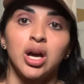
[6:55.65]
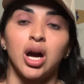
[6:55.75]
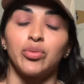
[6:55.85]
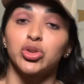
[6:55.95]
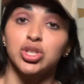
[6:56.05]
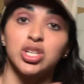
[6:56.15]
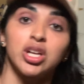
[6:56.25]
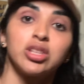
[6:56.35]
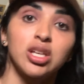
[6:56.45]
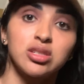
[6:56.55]
Um, there's a ton
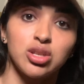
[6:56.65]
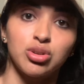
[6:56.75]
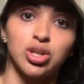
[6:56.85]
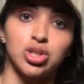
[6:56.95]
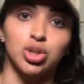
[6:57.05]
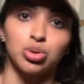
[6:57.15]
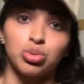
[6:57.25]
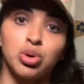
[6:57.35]
of things that you can do